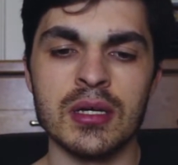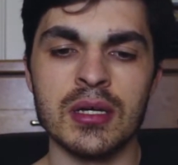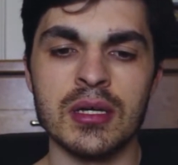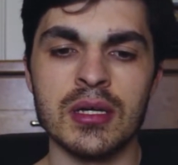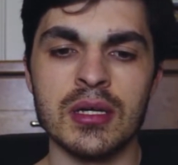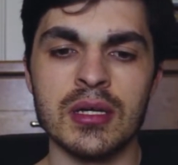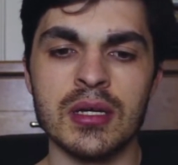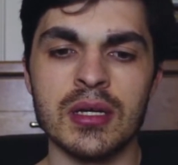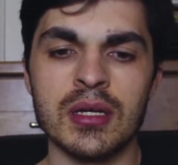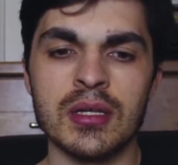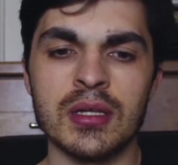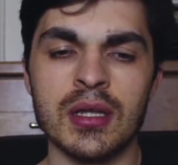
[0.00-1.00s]

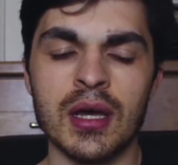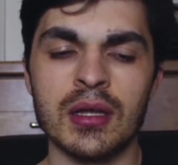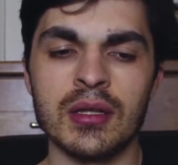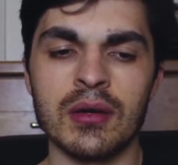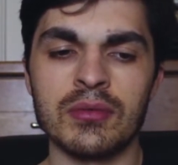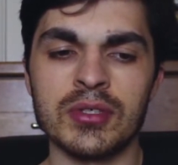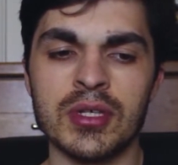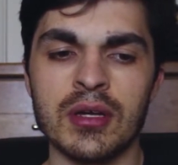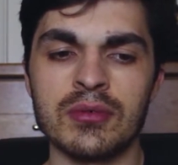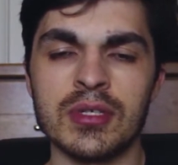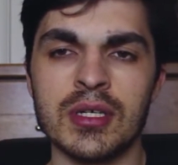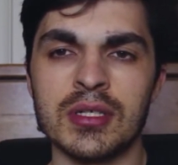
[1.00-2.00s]
and that was
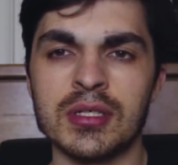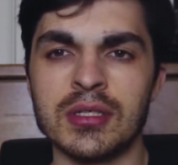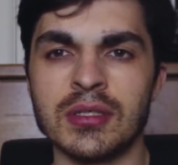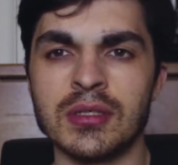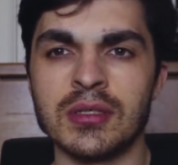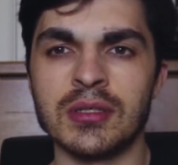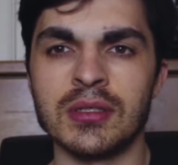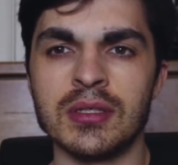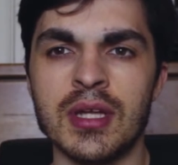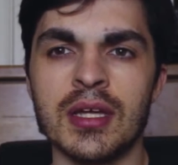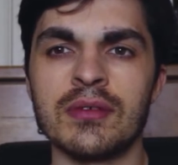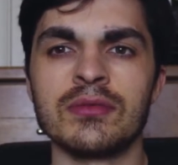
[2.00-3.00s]
counted as a
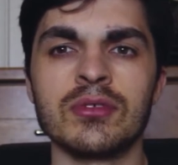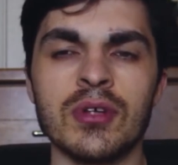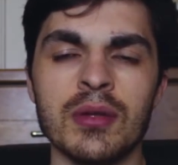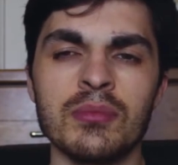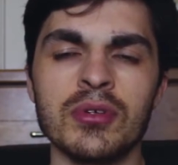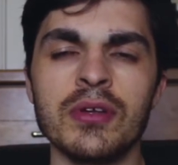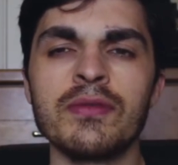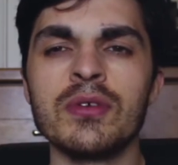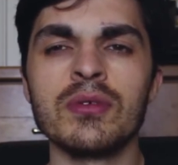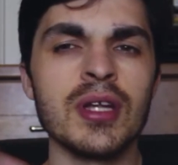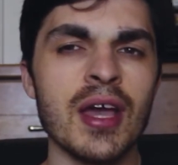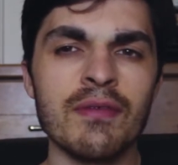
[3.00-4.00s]
negative trait. But if you
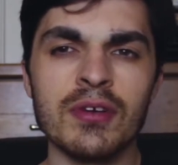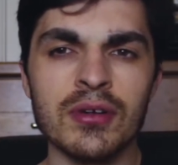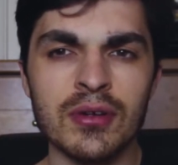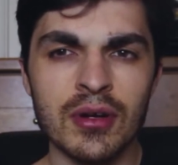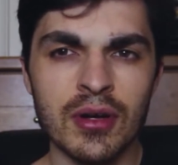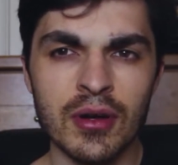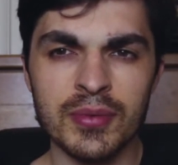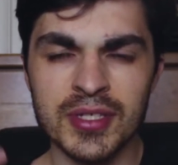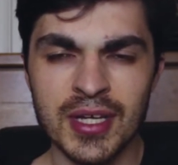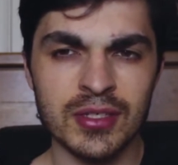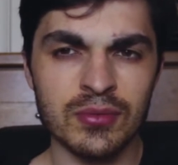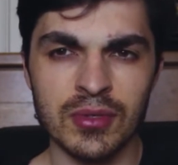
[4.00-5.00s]
were never
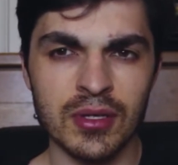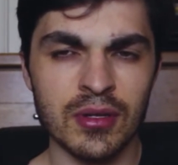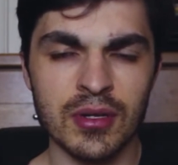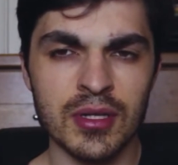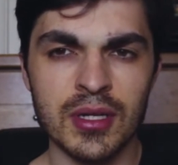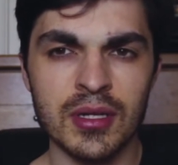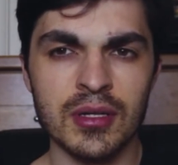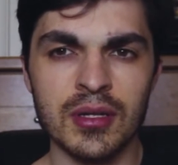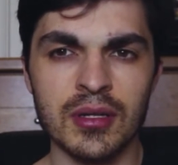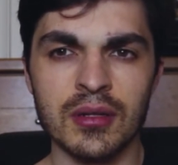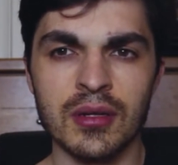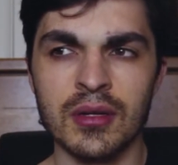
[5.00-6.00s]
obsessed with an idea, then